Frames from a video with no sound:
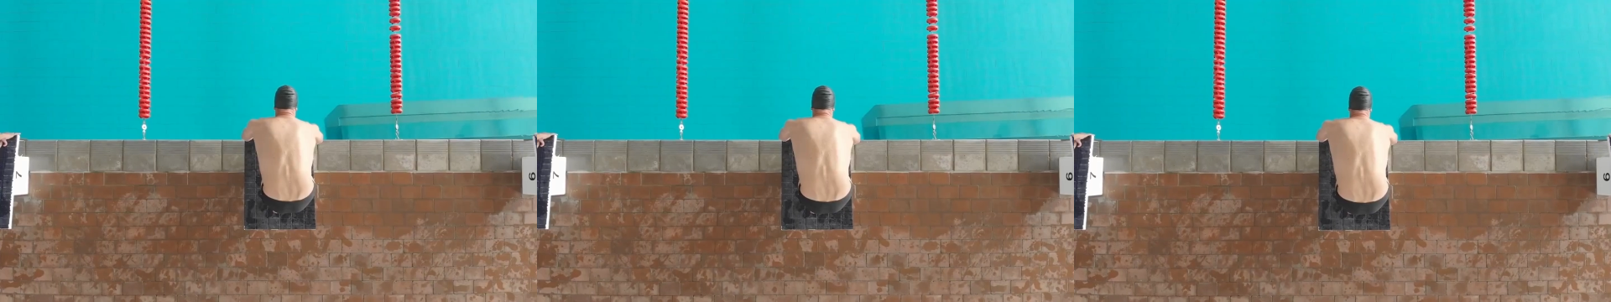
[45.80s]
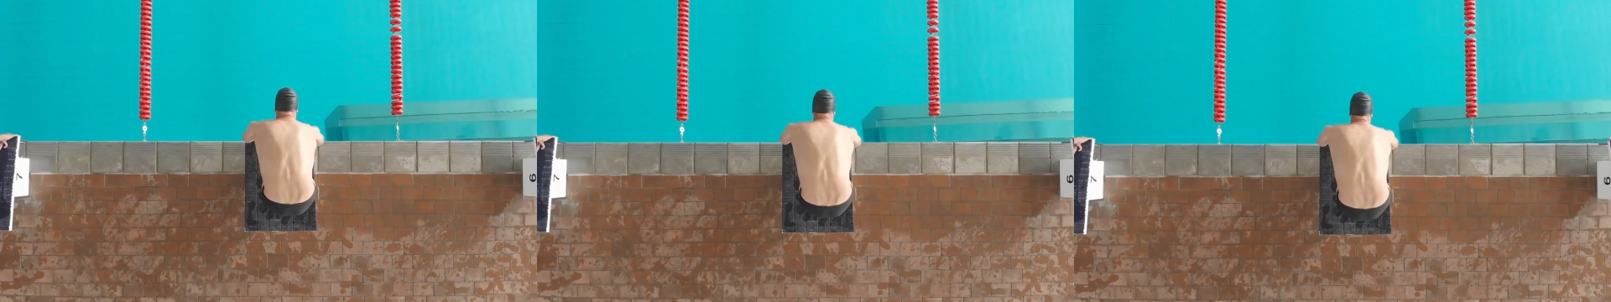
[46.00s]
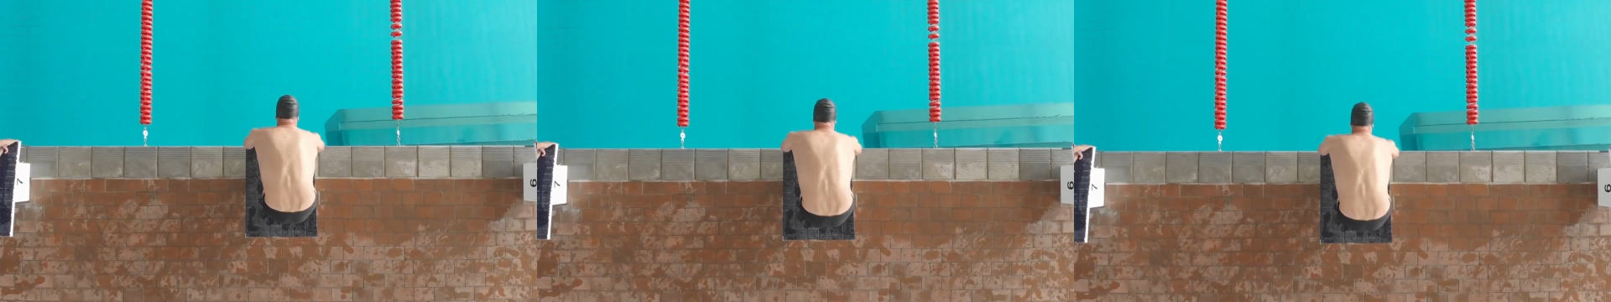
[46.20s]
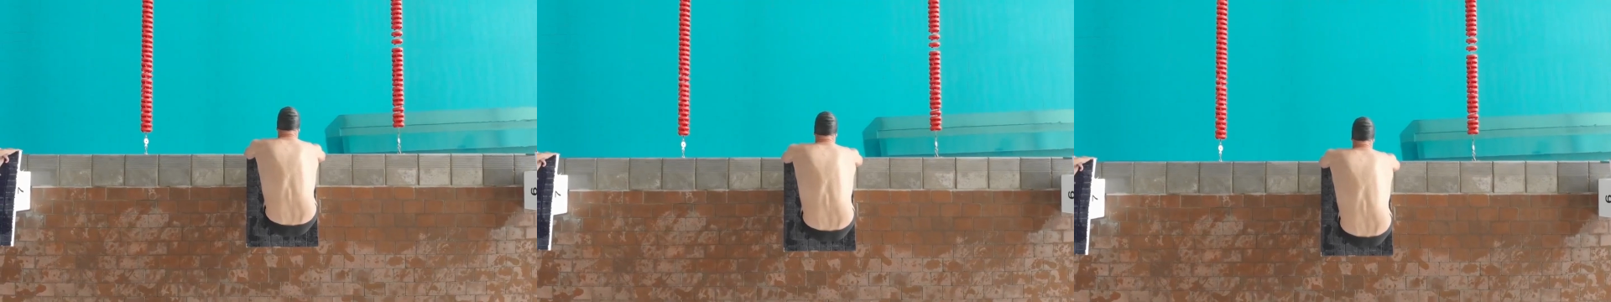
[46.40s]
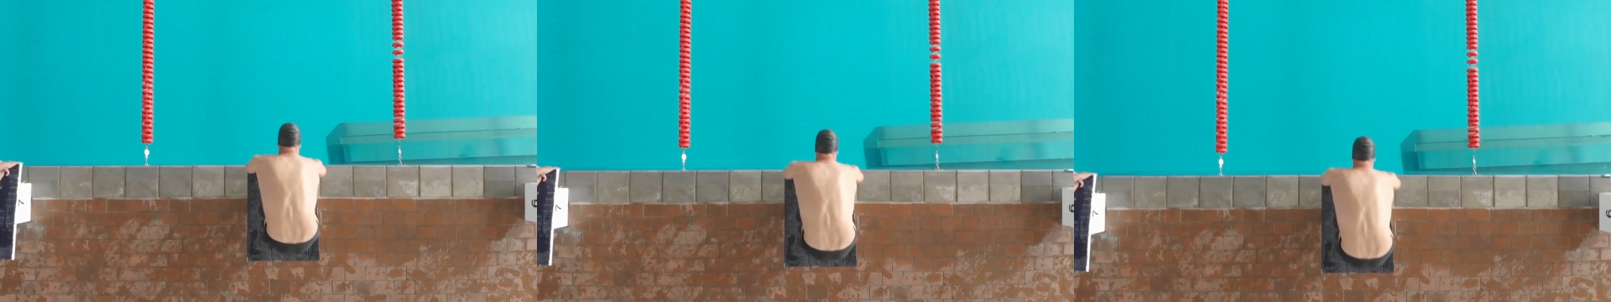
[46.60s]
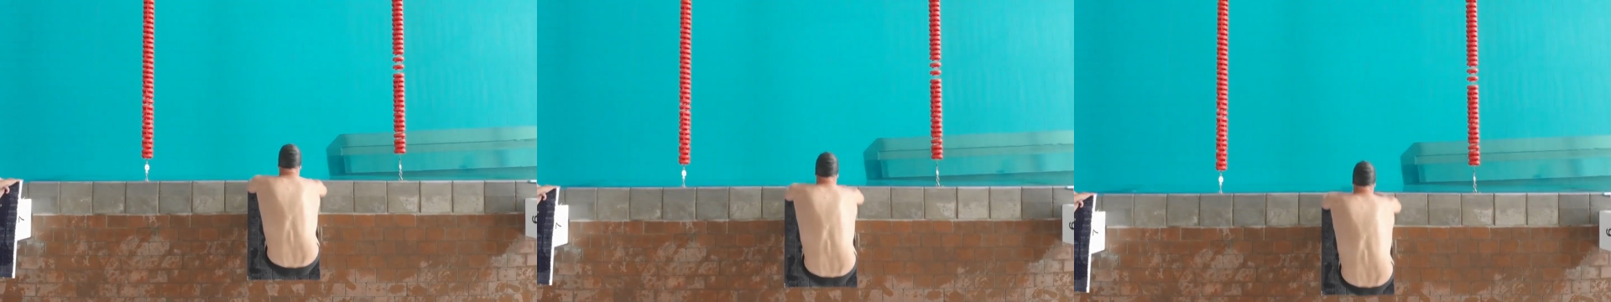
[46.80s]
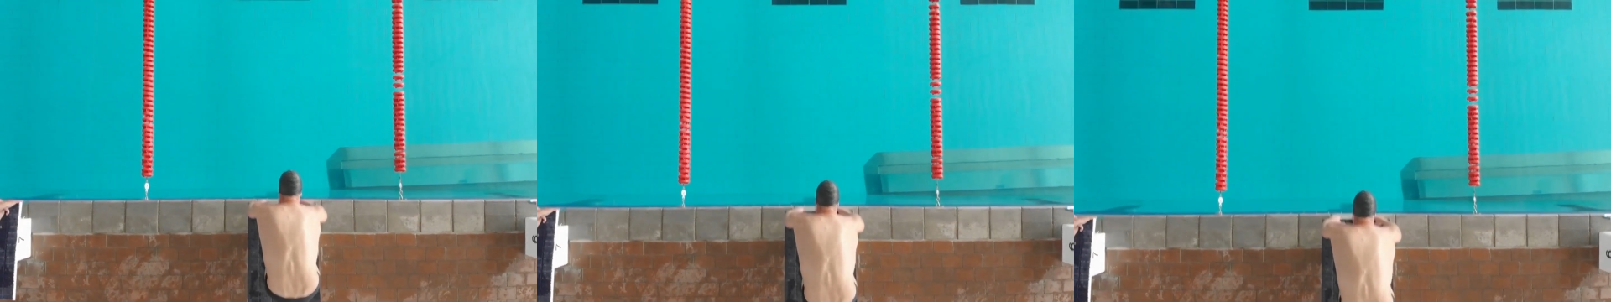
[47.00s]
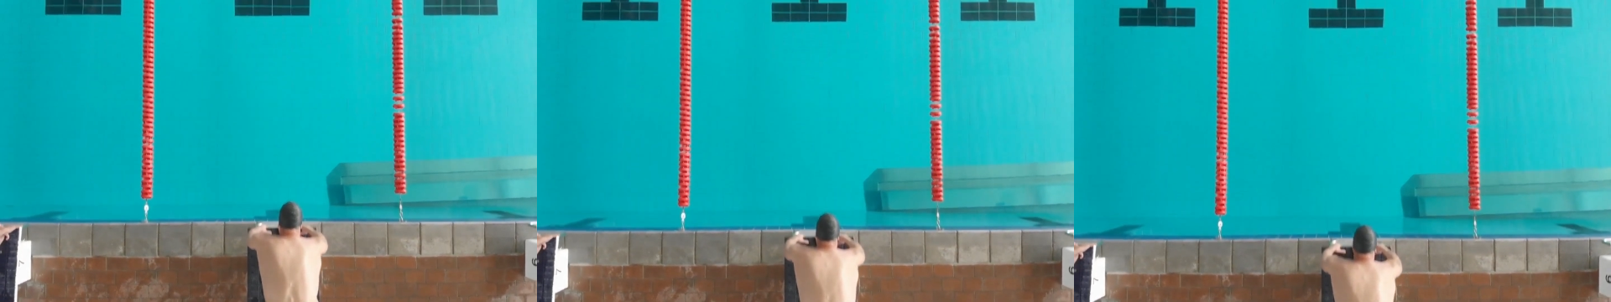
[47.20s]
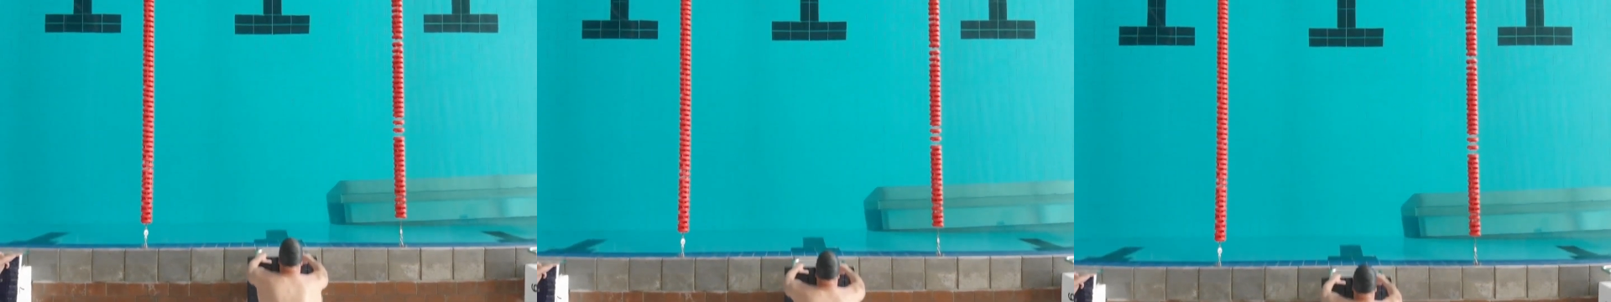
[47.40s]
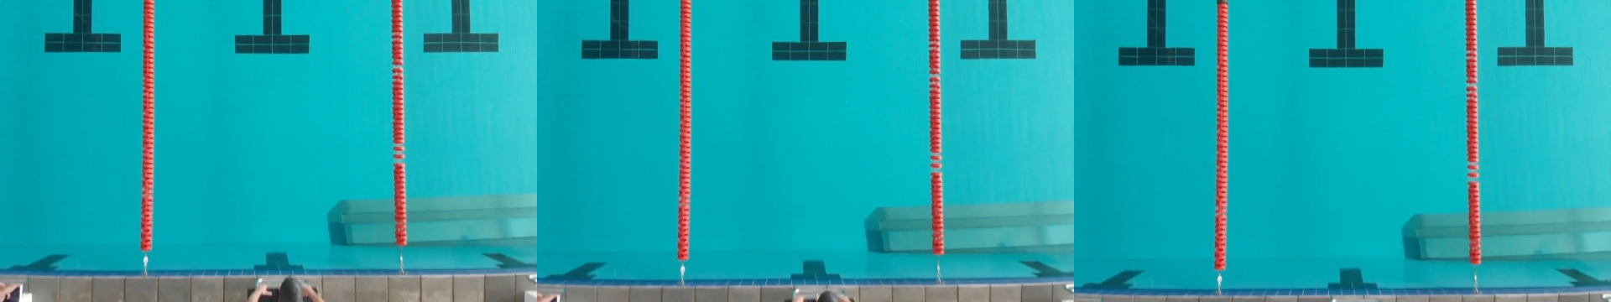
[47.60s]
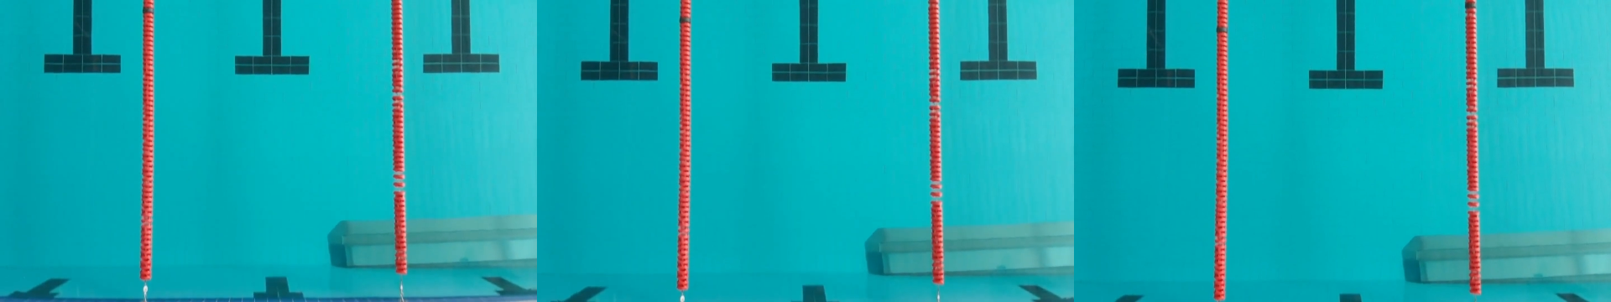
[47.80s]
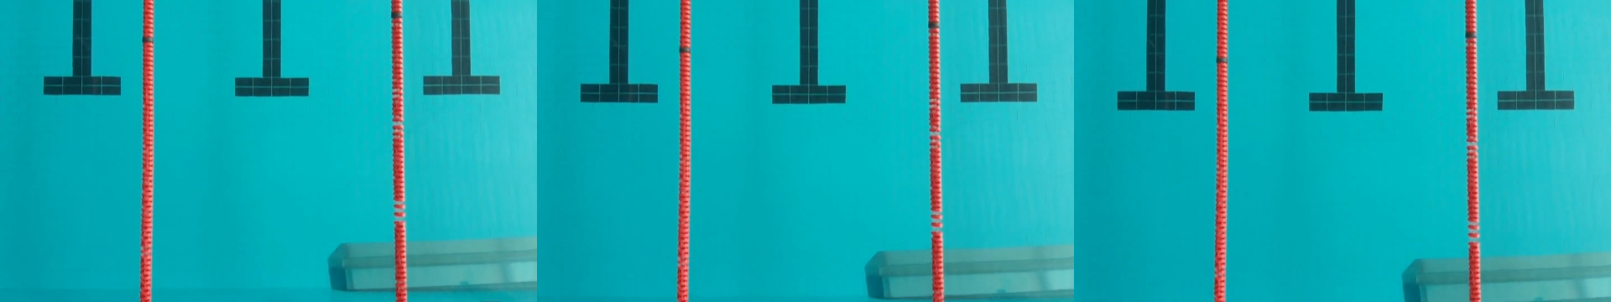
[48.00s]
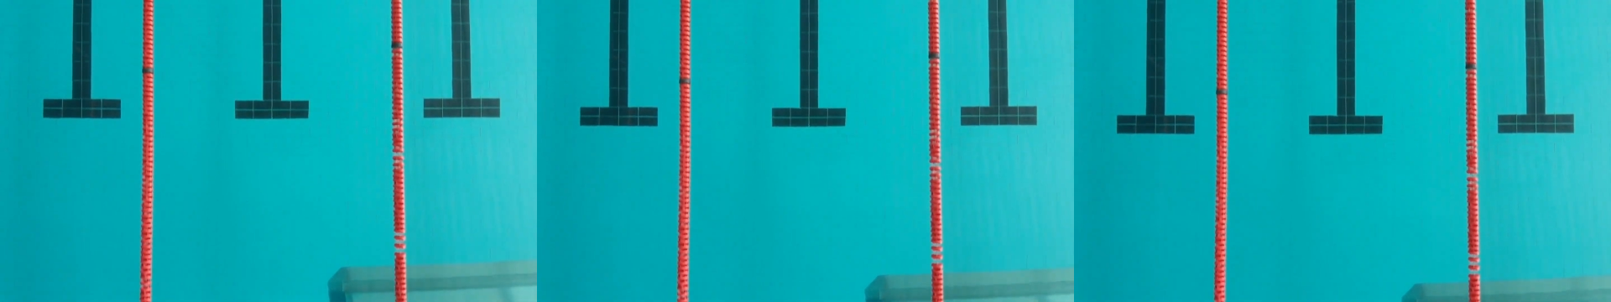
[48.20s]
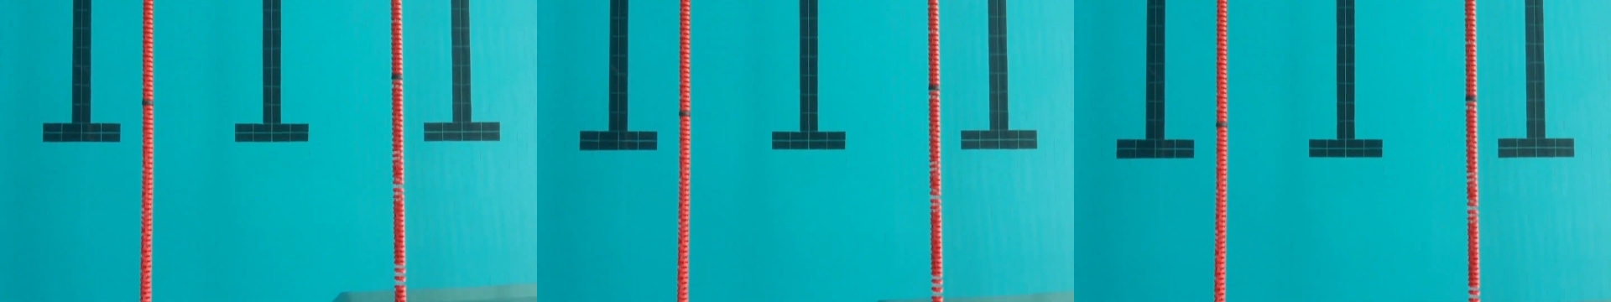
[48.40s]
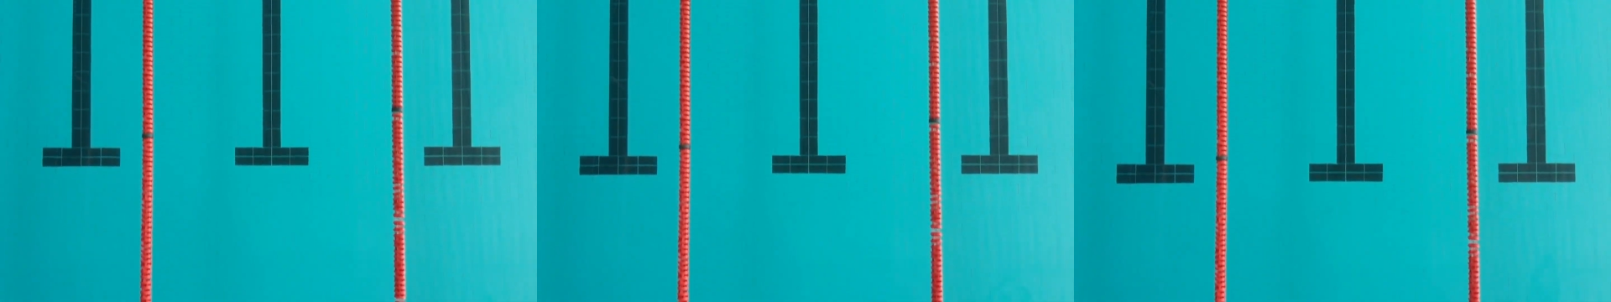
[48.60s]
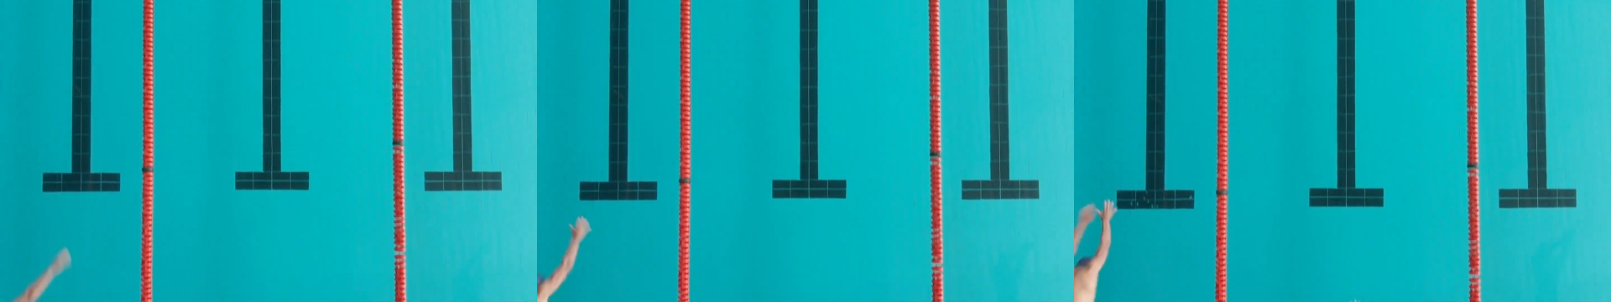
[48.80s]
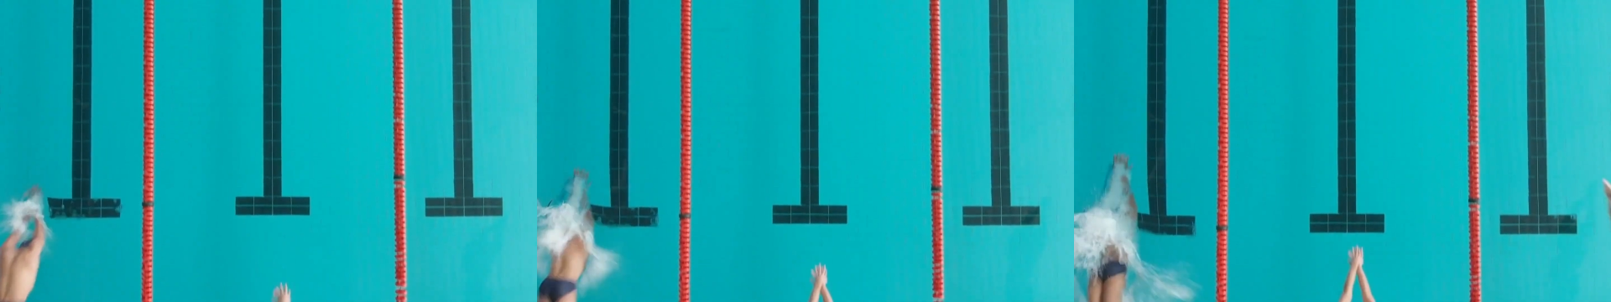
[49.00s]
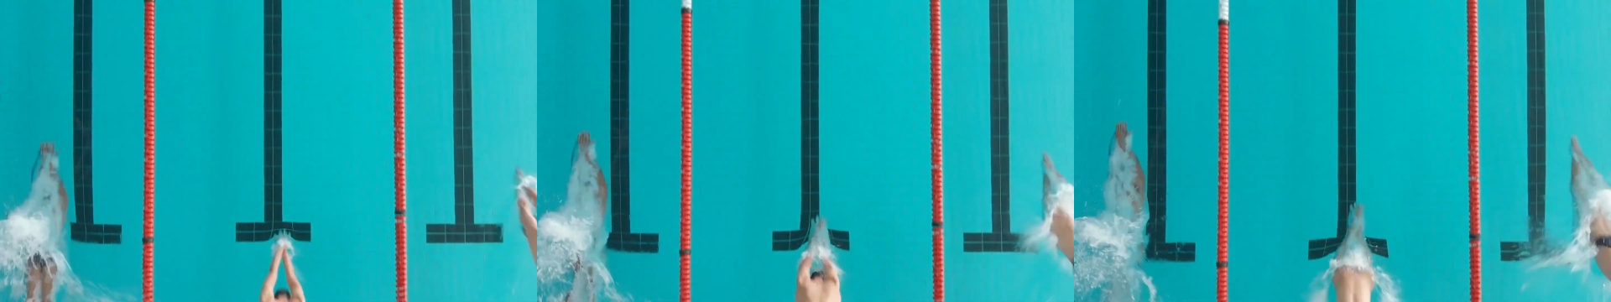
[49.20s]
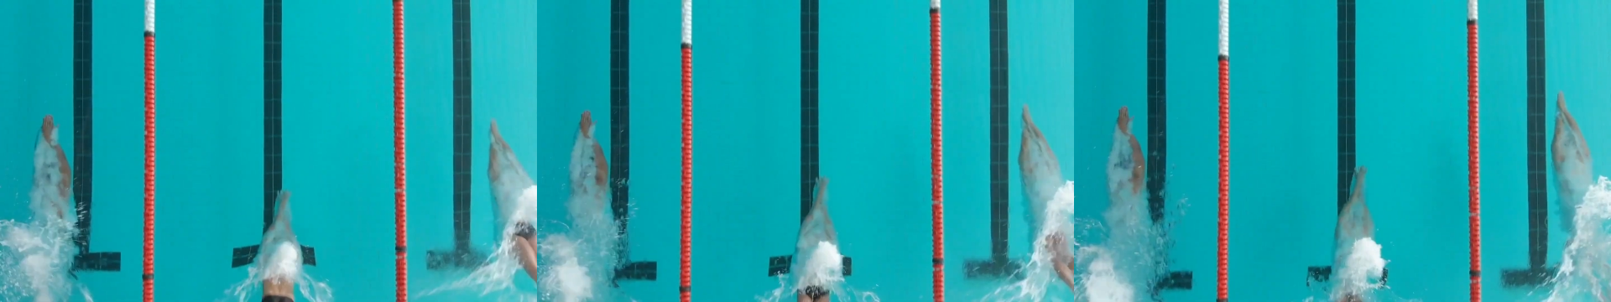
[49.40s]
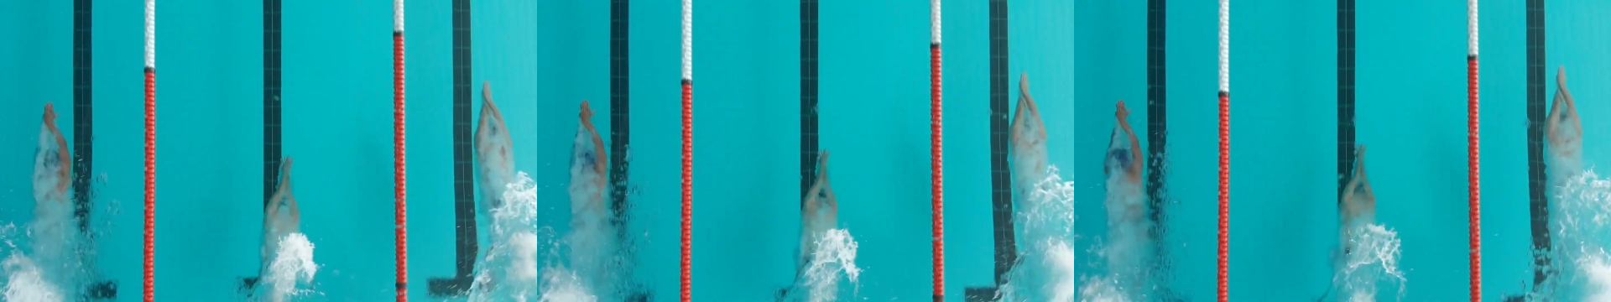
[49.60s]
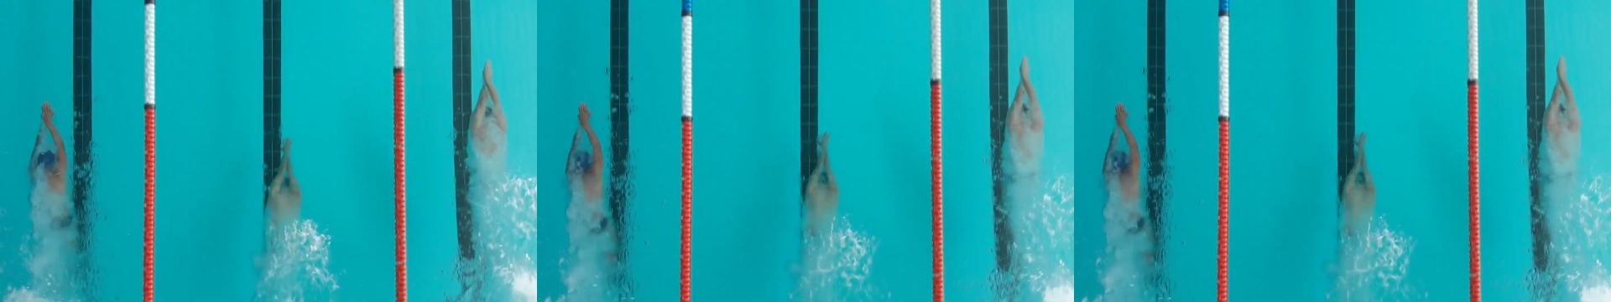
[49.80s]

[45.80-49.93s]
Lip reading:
Nobody's mouth can be seen.